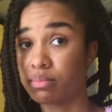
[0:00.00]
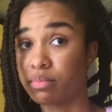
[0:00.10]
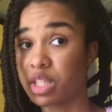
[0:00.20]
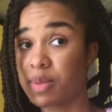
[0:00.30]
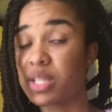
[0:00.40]

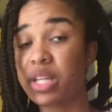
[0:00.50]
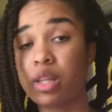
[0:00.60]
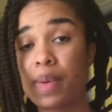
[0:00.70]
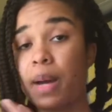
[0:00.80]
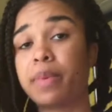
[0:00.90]
especially at the
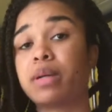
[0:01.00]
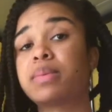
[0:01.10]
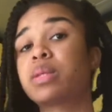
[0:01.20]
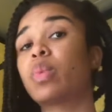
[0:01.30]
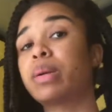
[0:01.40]

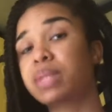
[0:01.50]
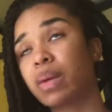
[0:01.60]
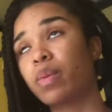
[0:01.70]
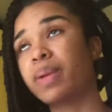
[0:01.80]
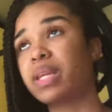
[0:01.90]
pop-ups. Website
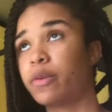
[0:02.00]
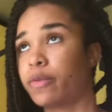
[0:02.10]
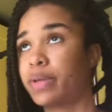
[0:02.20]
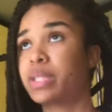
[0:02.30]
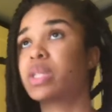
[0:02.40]
will be
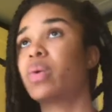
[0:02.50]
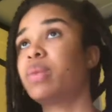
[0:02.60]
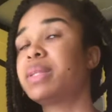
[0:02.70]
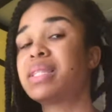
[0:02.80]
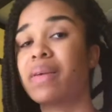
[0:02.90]
different, so it'll be
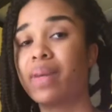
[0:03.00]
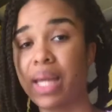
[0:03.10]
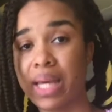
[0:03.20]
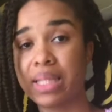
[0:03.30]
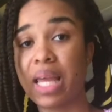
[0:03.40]
7
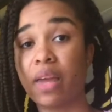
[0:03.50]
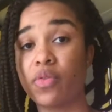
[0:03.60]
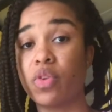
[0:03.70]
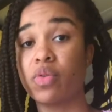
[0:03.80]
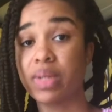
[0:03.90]
days after
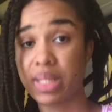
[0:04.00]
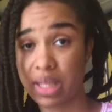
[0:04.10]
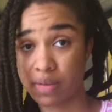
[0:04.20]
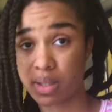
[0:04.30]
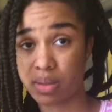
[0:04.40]
you
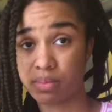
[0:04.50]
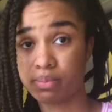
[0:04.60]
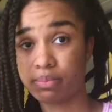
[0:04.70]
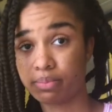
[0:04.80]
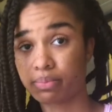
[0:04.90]
receive it,
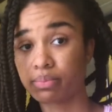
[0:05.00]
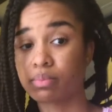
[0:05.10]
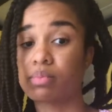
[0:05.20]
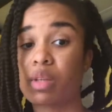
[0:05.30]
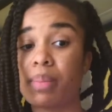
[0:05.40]

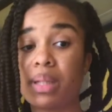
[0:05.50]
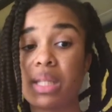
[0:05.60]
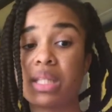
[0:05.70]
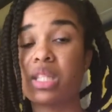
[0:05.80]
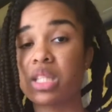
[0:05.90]
but this
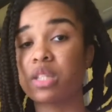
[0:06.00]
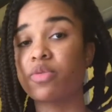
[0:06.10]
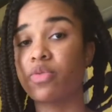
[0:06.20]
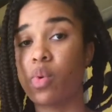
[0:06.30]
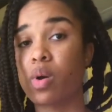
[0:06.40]
is just
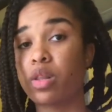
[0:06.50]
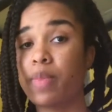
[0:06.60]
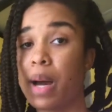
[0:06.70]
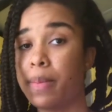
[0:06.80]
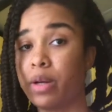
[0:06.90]
for the
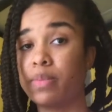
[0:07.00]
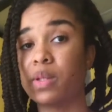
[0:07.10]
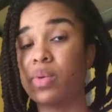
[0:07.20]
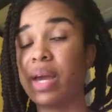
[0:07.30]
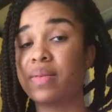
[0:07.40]
pop-up. So
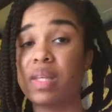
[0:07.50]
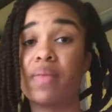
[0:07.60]
you have 7